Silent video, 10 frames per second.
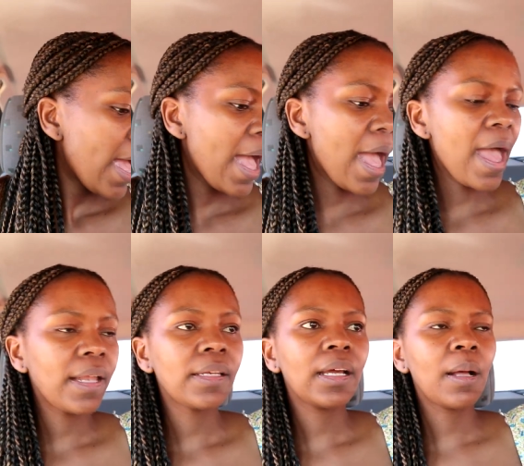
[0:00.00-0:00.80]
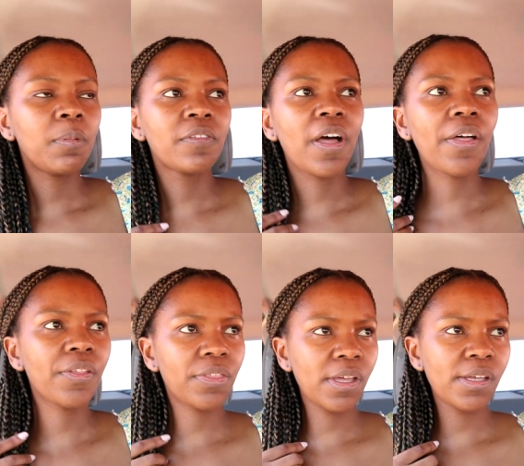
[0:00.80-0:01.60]
and a couple of
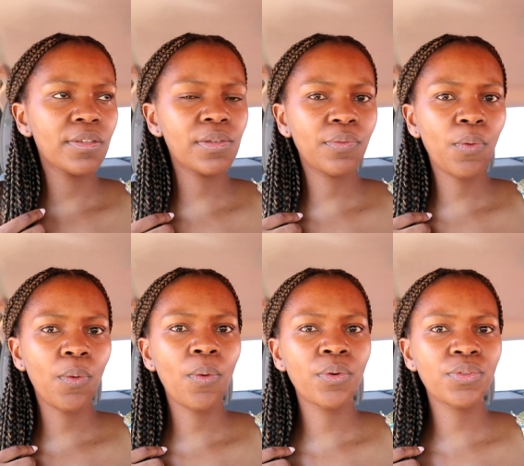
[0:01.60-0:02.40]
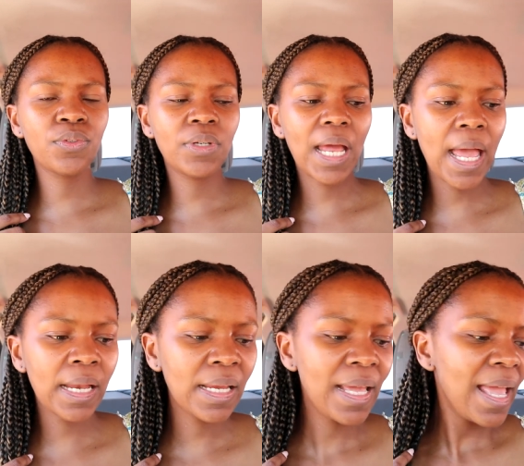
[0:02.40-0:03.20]
other things for
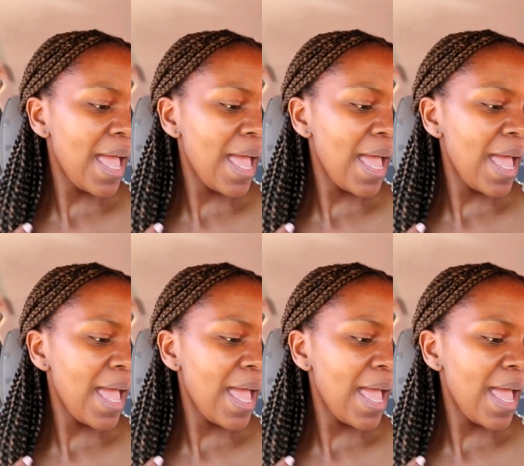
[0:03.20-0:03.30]
Sudan.